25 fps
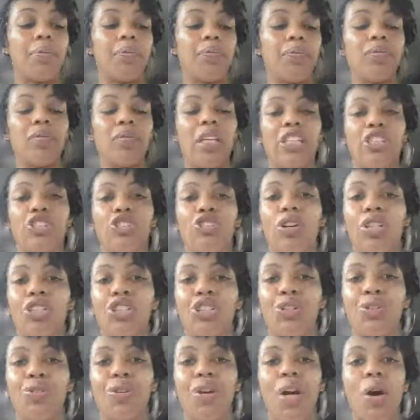
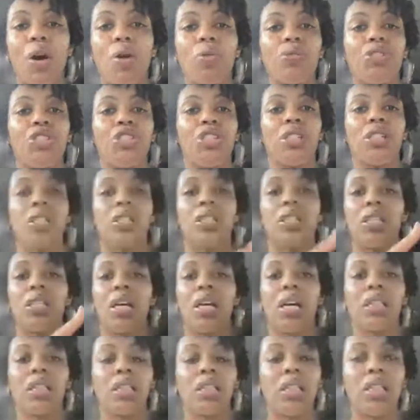instructional coaches,
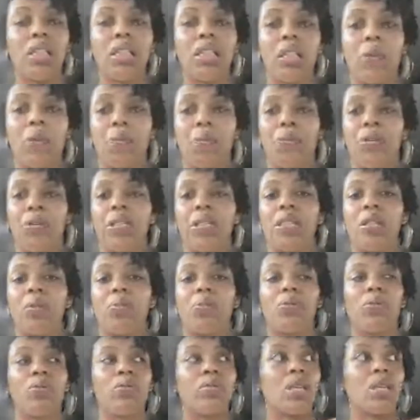assistant
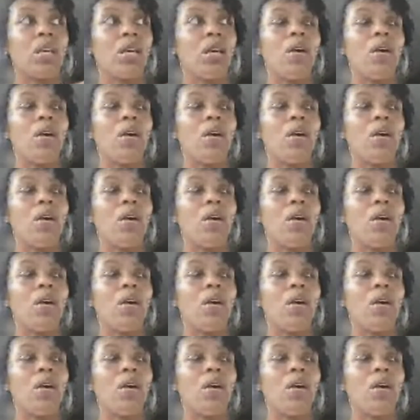principals.